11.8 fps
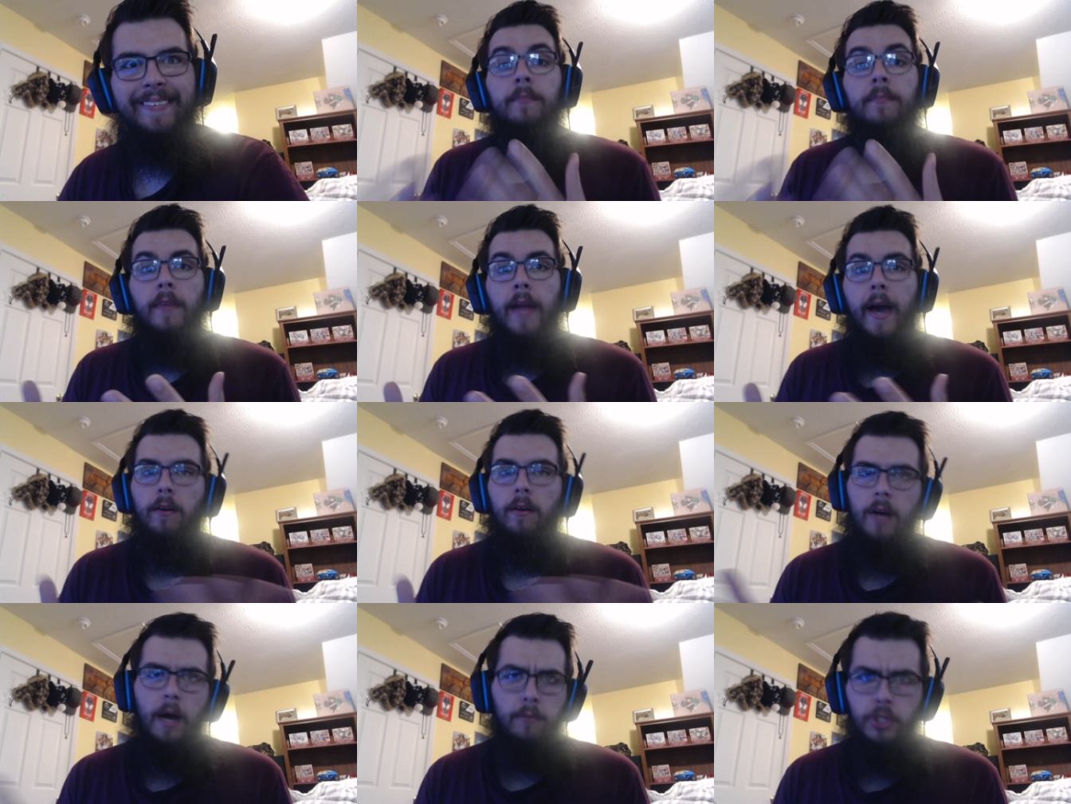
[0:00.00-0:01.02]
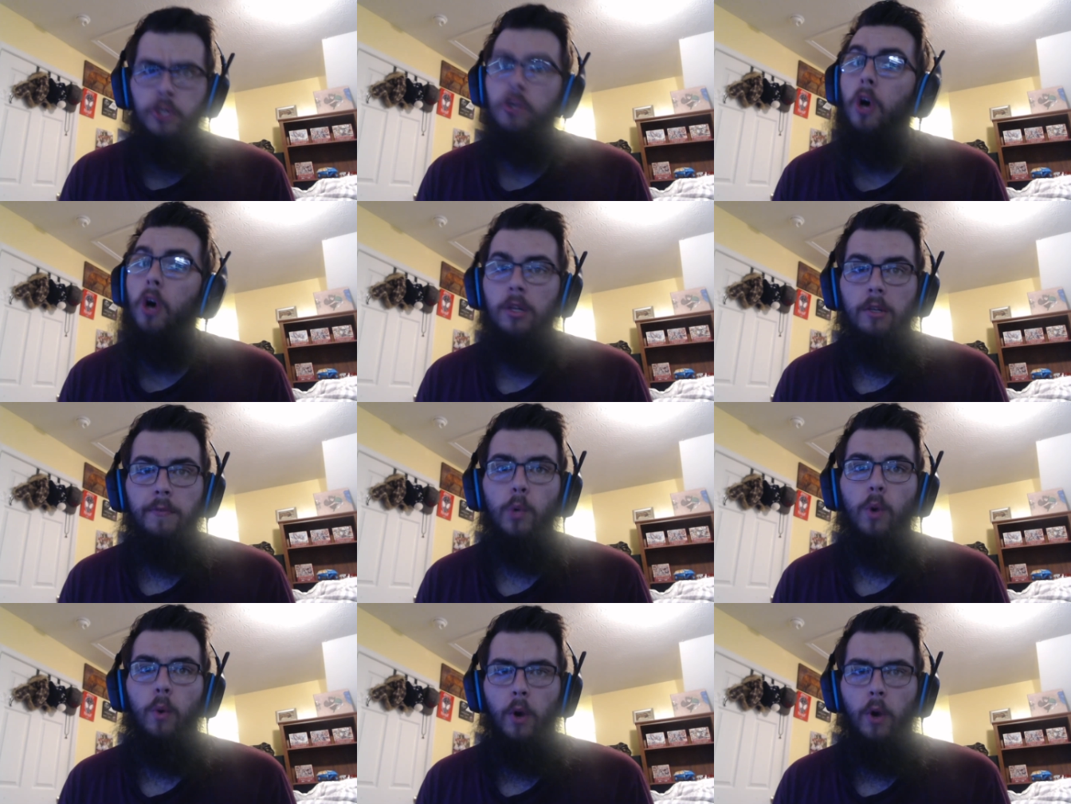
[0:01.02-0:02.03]
Now, I'm sure all of you are
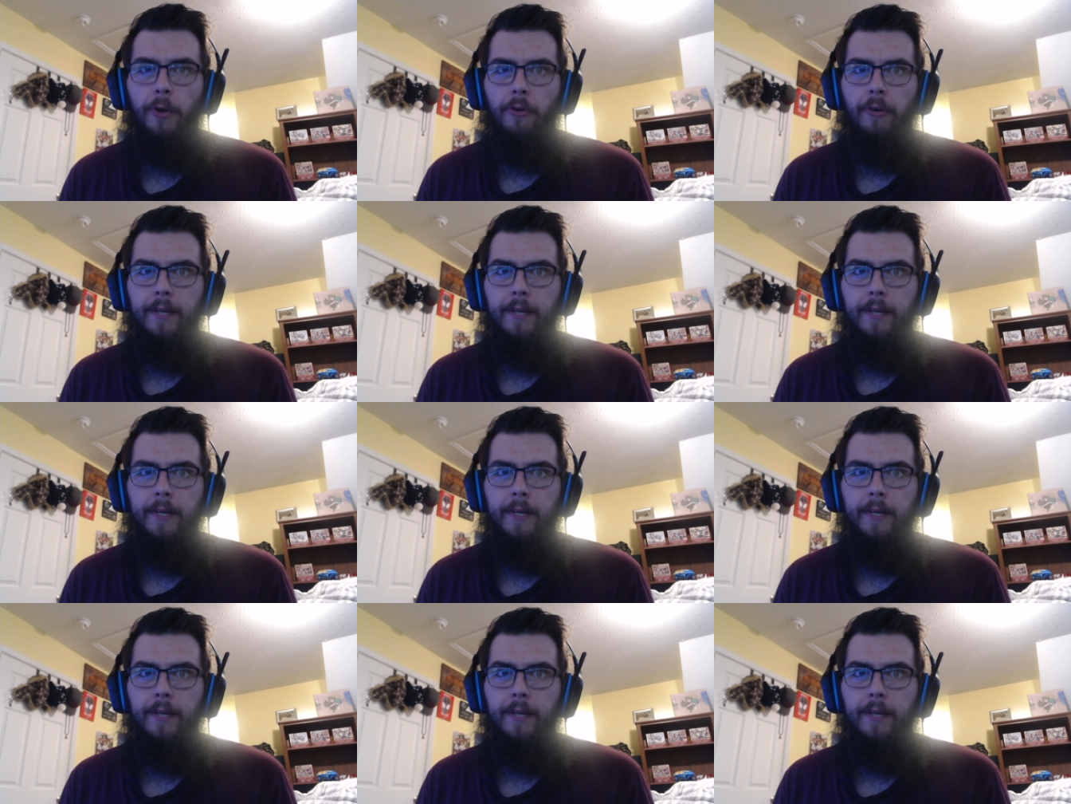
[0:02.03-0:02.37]
wondering